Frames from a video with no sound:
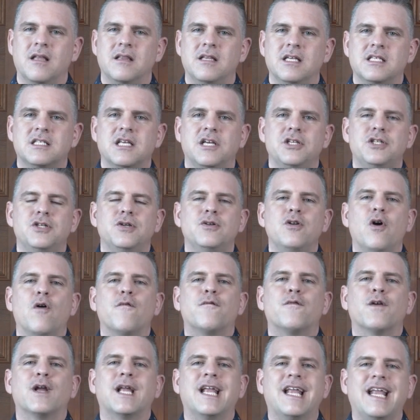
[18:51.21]
This I do know,
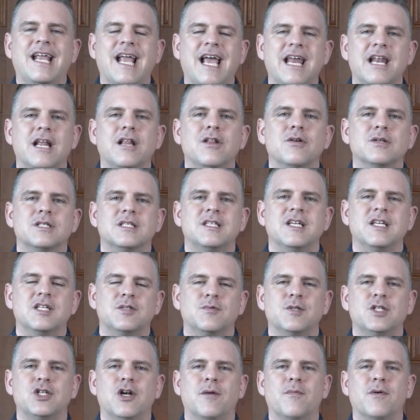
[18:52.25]
forgetting those things
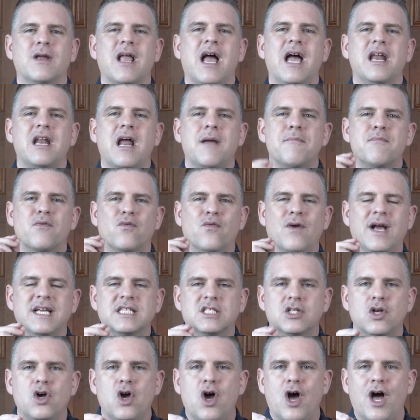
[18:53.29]
which are behind, I
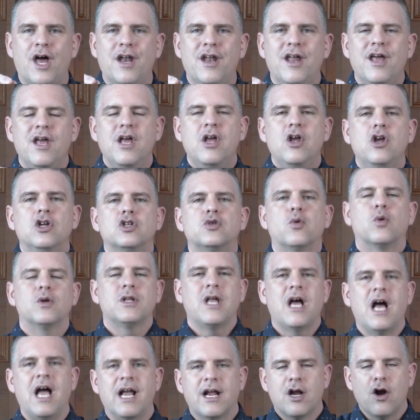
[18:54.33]
press on toward
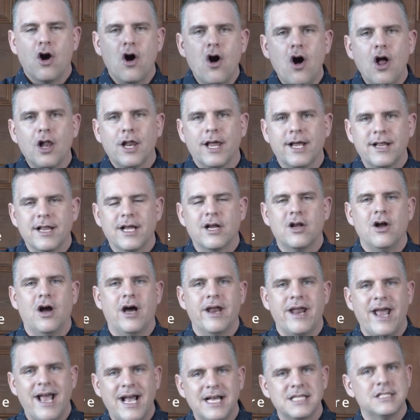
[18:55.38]
the high calling that
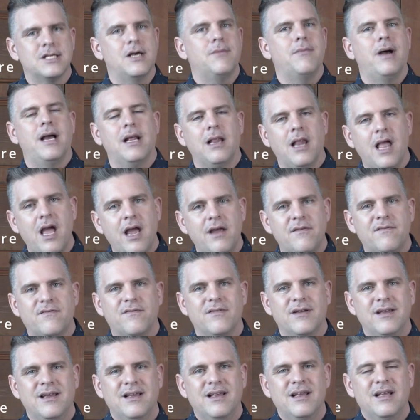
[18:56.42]
God has on my life.
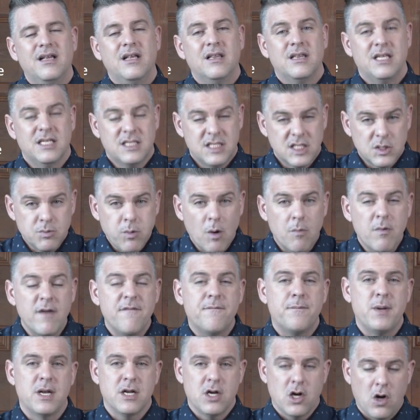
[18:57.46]
This is what
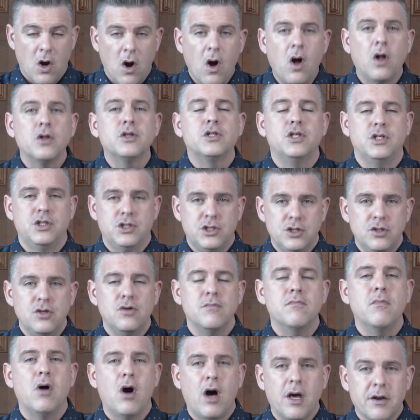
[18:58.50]
we've been called to do,
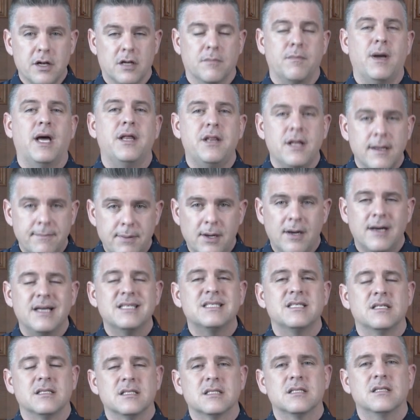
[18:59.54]
modeled by the
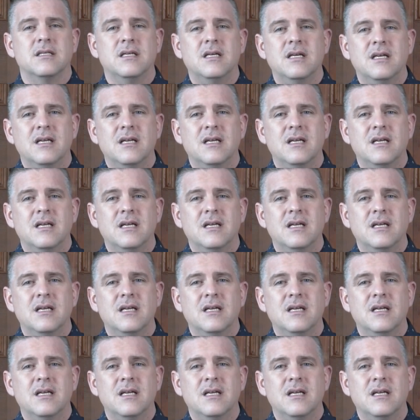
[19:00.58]
apostles.